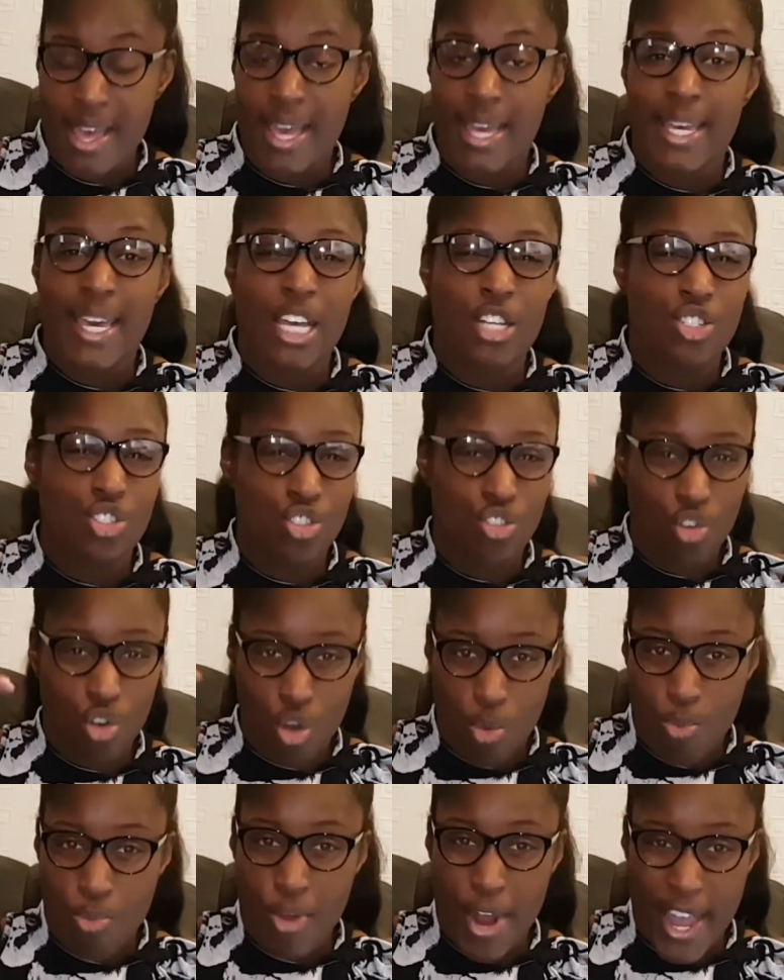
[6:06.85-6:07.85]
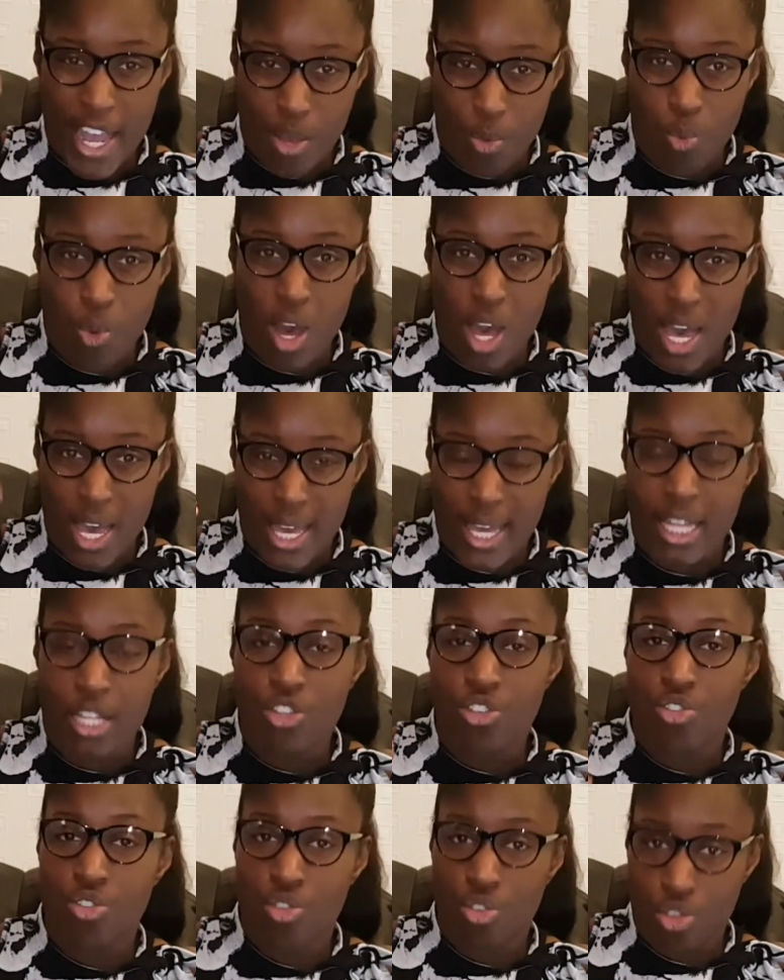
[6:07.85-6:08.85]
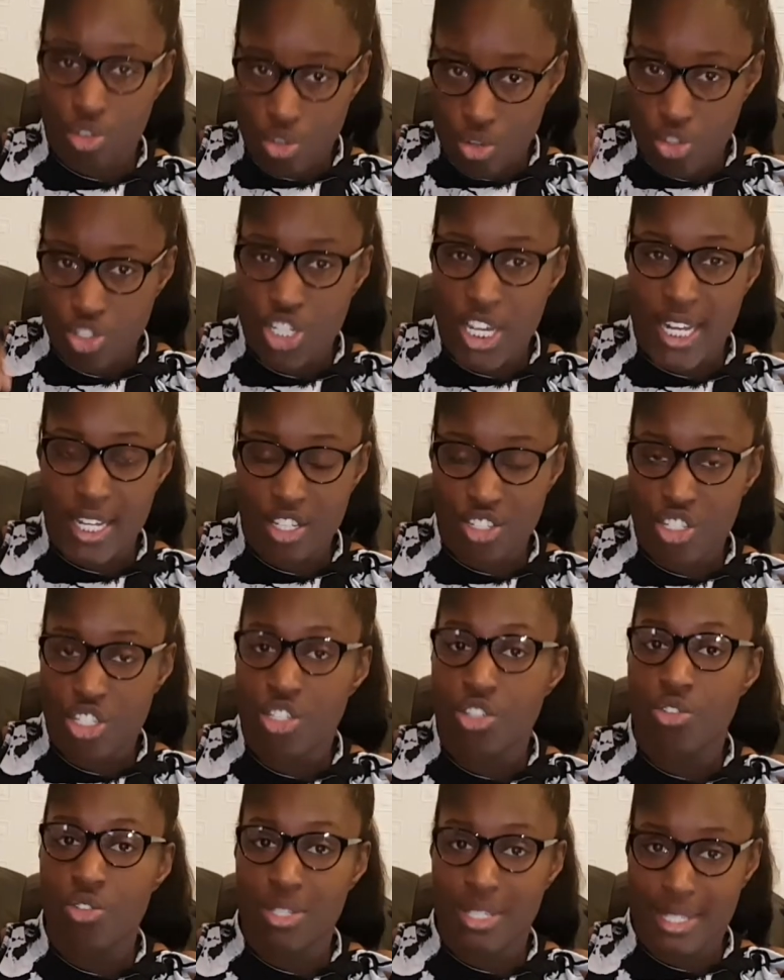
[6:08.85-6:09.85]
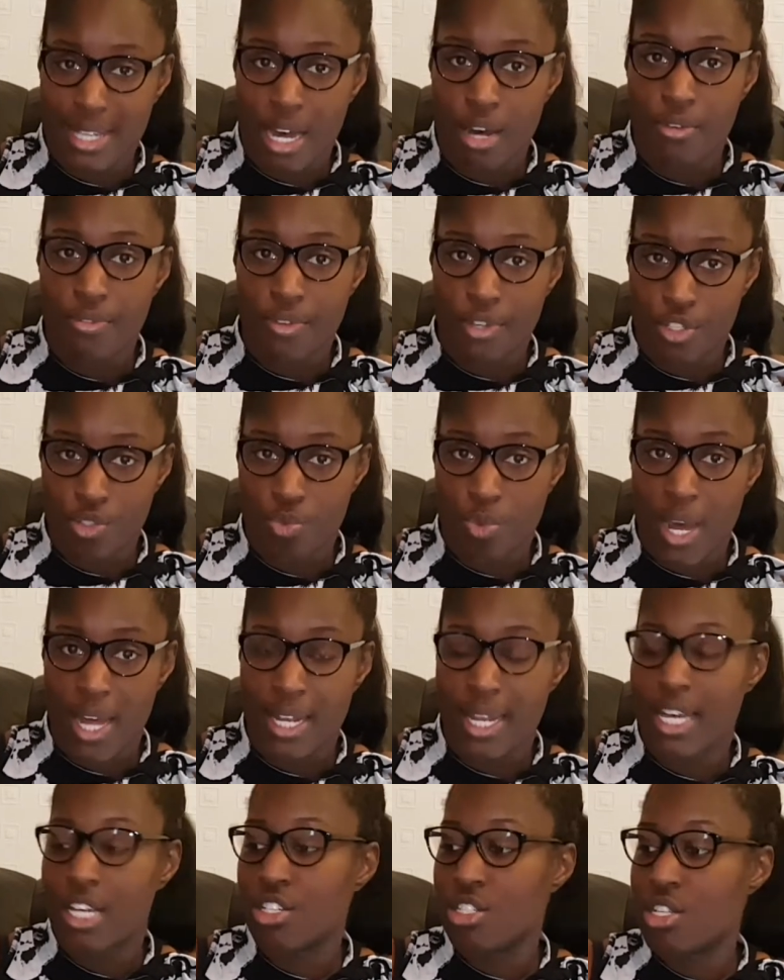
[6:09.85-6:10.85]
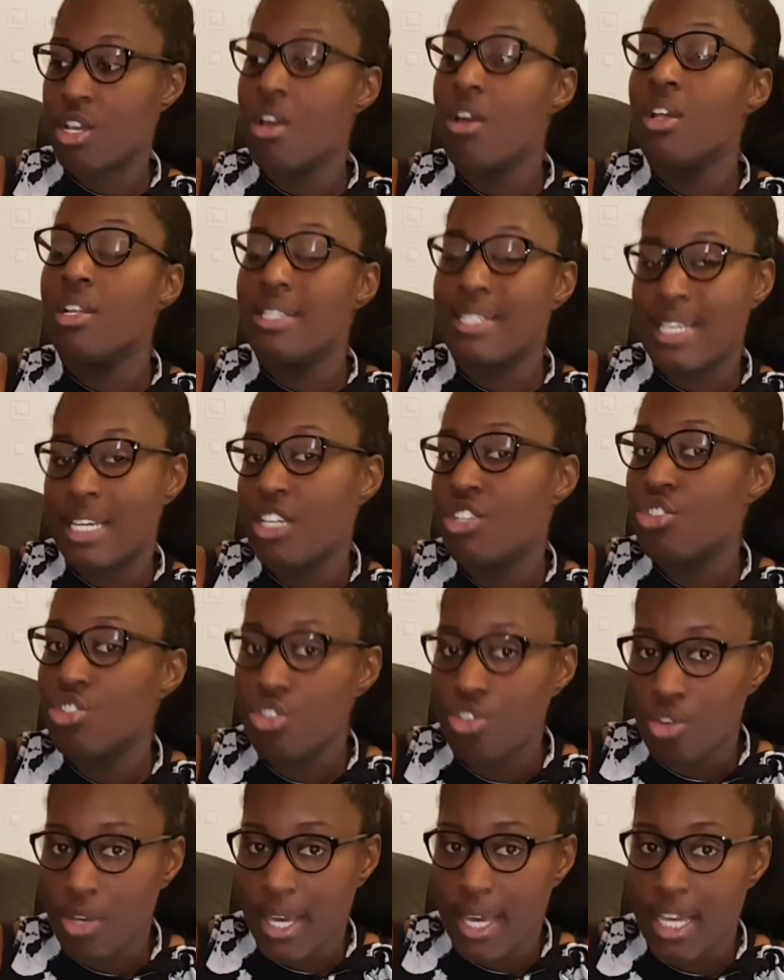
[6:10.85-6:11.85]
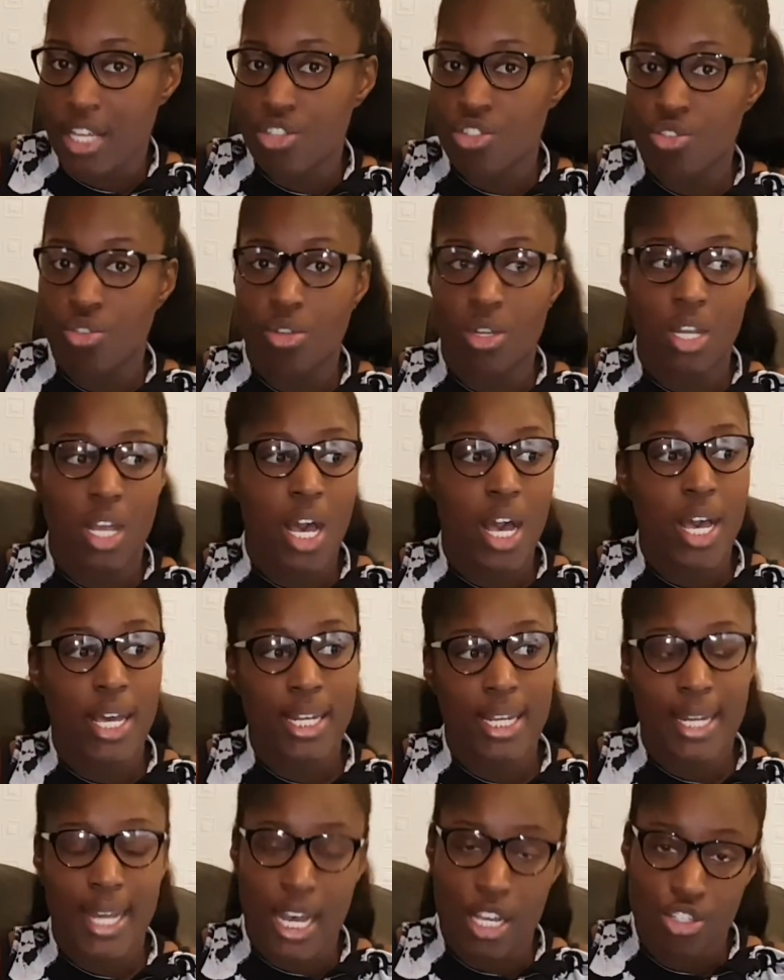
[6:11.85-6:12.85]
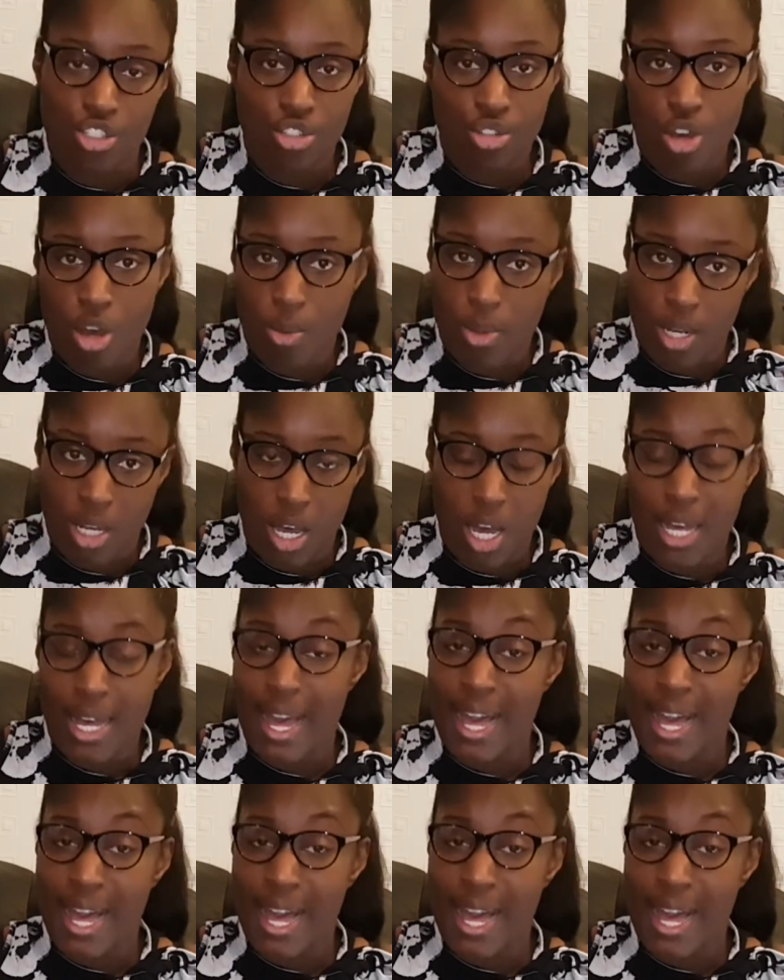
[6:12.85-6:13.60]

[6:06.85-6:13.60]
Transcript: It gets your brain working, you're challenging yourself as well as teaching your kids. You're learning as you go along.